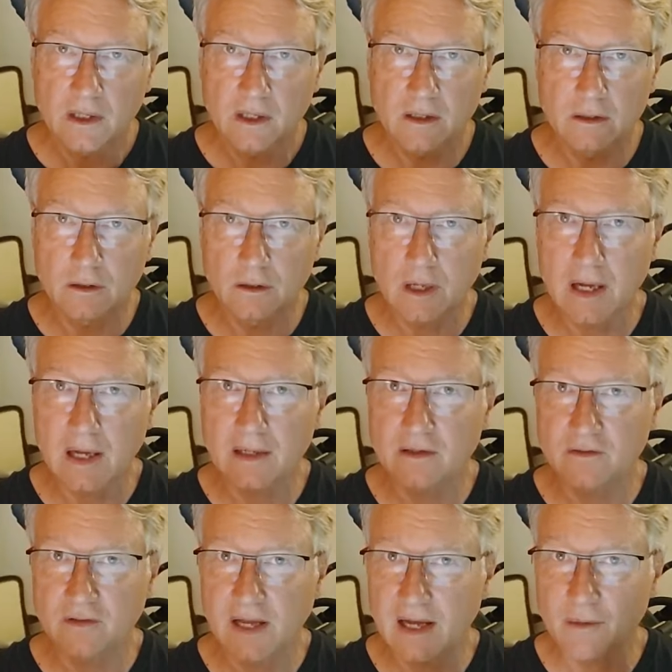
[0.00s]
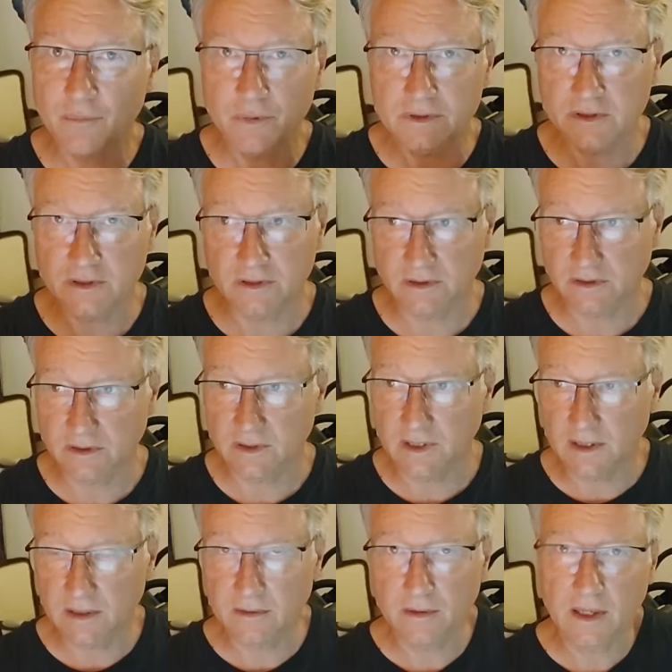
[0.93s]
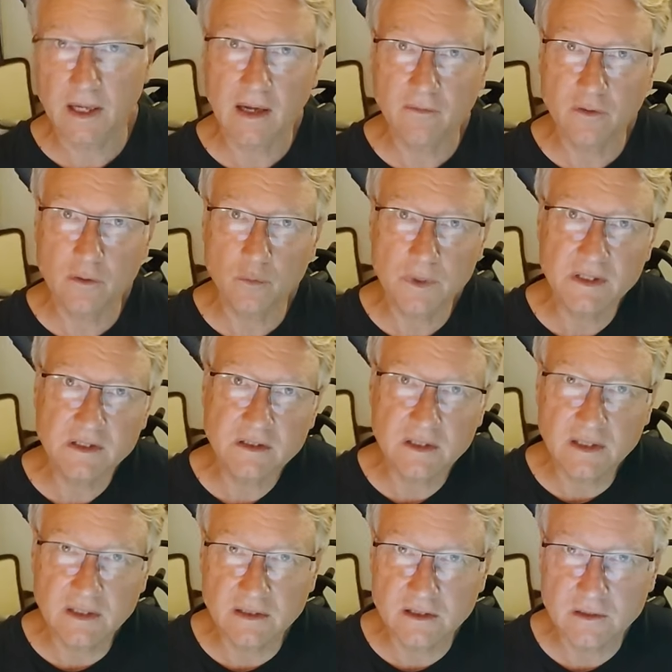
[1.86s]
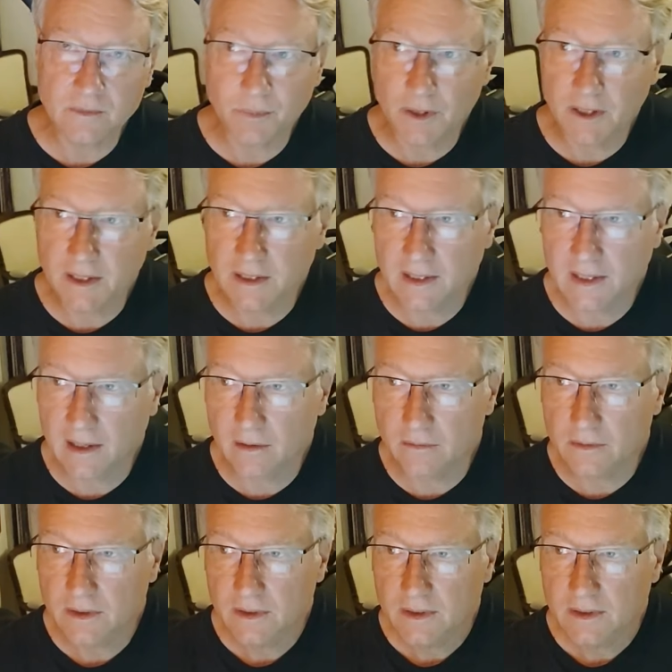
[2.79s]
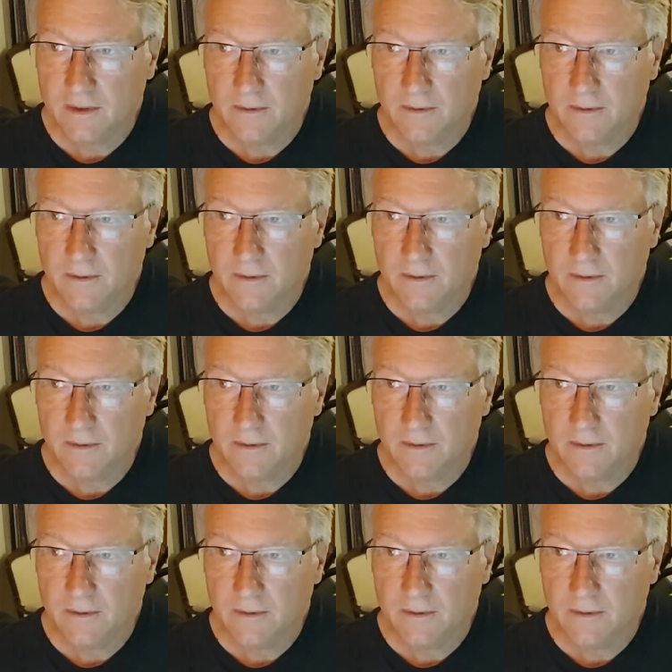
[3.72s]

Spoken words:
A lot has happened since then. Haven't we seen this played out?